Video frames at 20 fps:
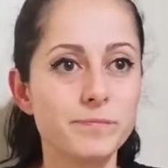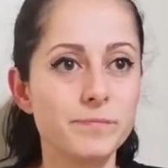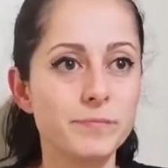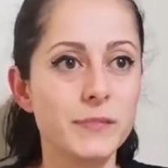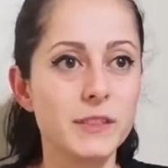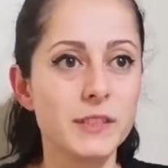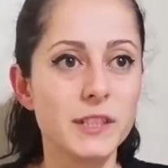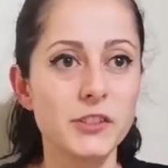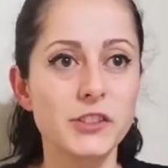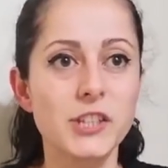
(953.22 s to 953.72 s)

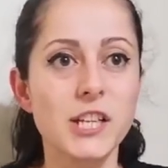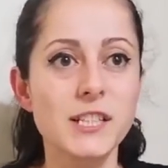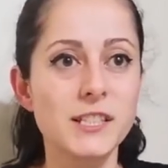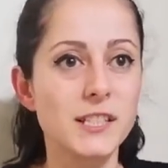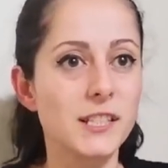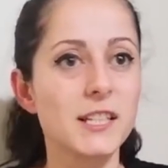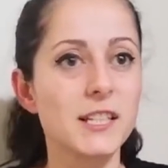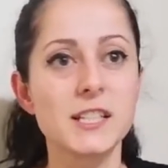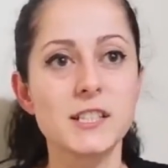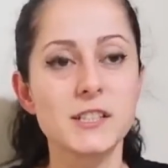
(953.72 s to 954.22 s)
their
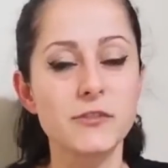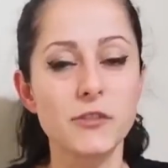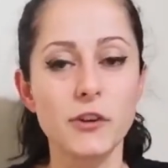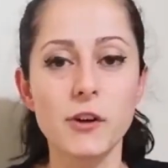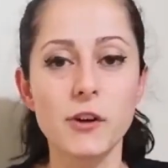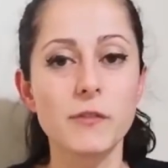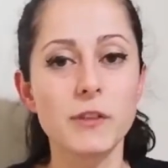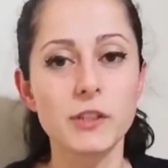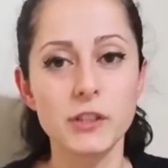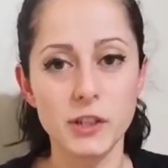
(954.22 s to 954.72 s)
destiny is
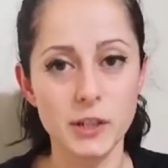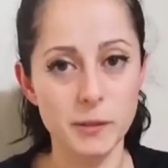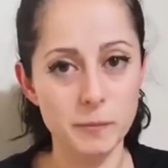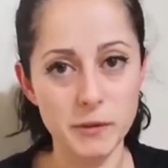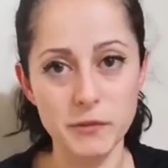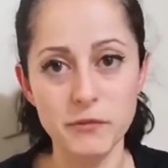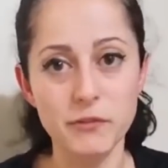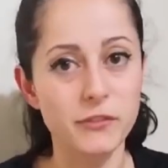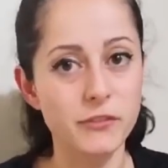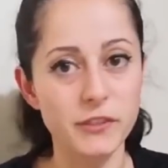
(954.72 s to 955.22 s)
forever gonna be
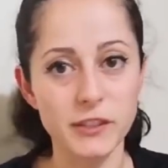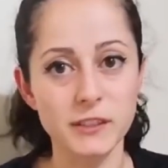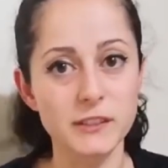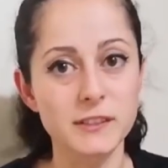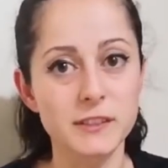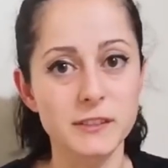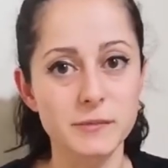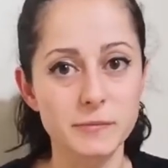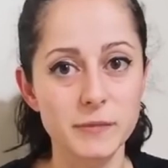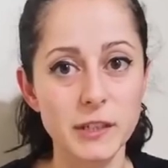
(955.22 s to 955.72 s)
fulfilled.
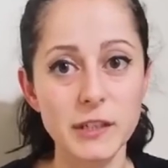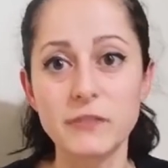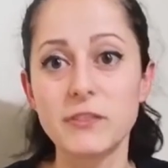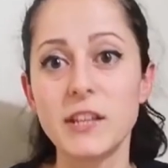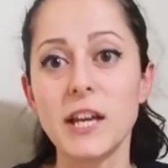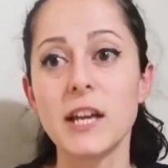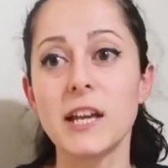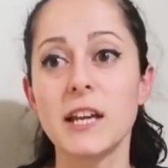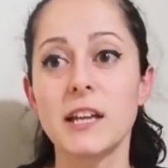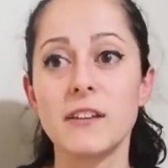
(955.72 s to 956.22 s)
If
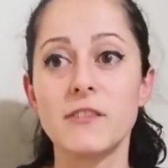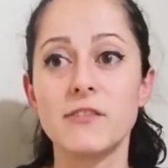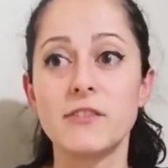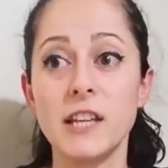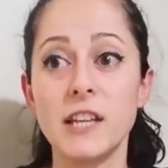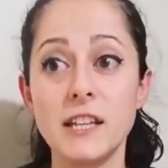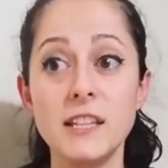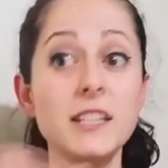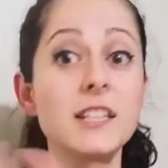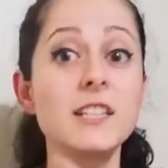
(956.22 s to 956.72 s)

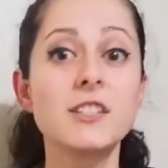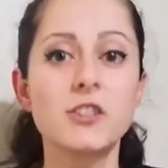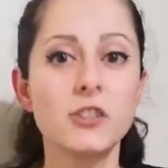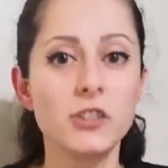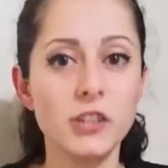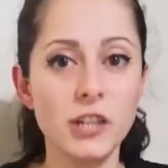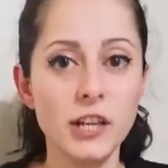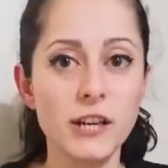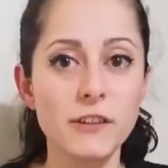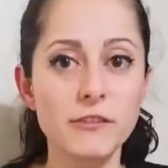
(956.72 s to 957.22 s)
they need to
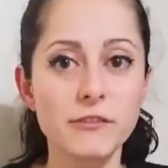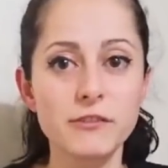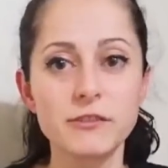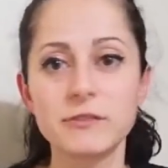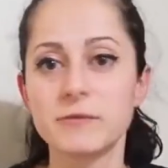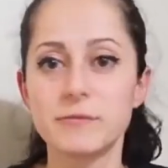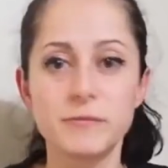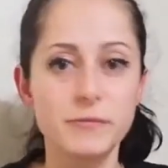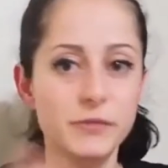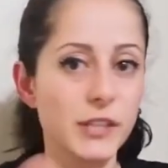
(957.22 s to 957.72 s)
live,
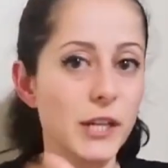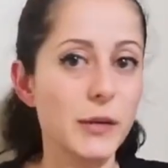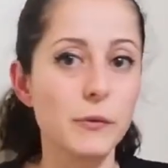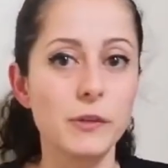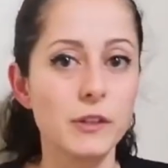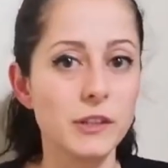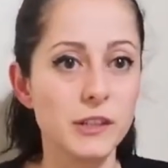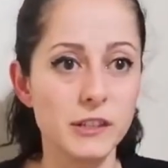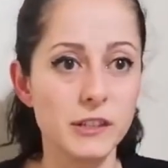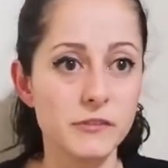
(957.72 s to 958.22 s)
they will
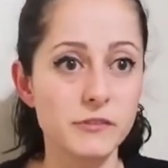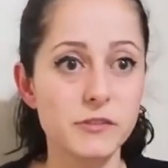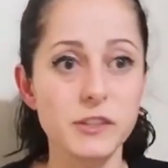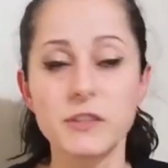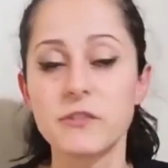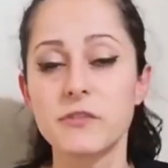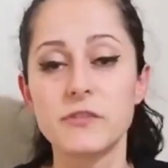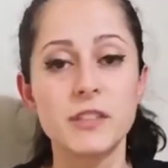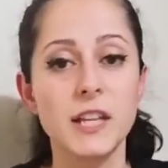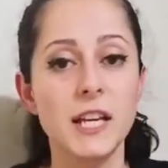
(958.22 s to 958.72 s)
live.
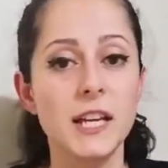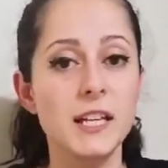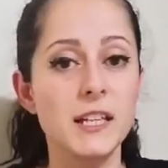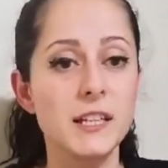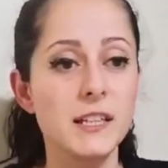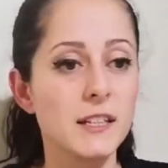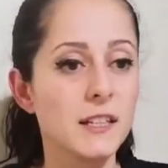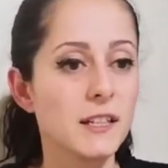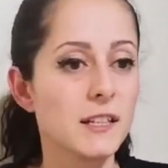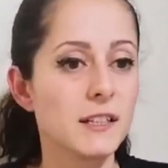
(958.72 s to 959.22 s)
If they
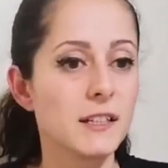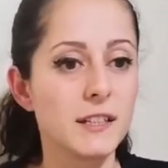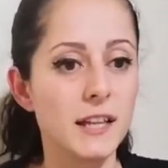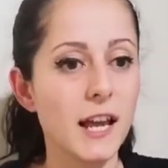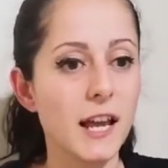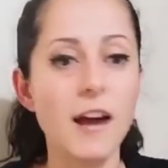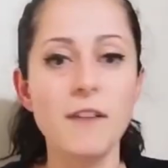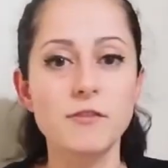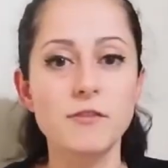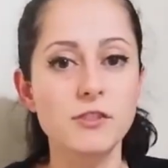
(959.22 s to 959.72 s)

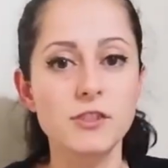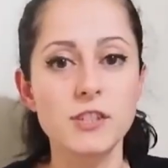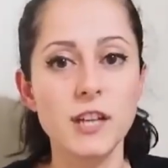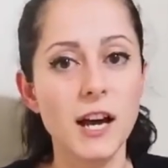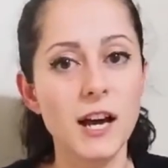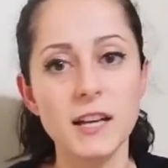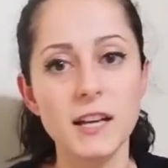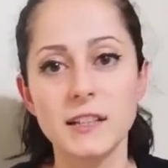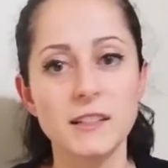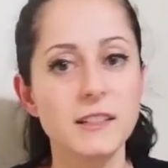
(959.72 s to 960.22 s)
have to
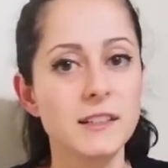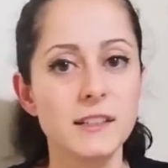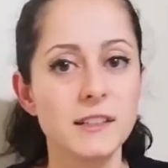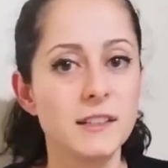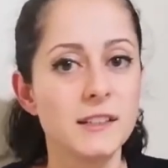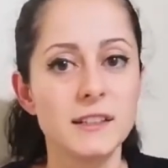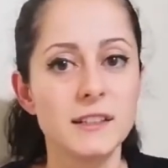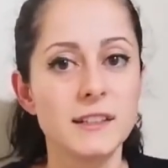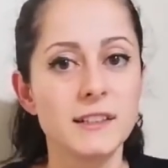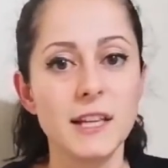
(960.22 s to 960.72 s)
die,
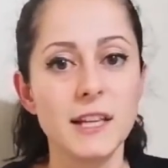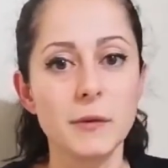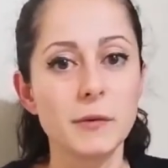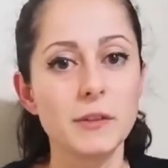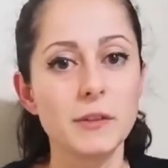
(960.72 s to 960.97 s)
they will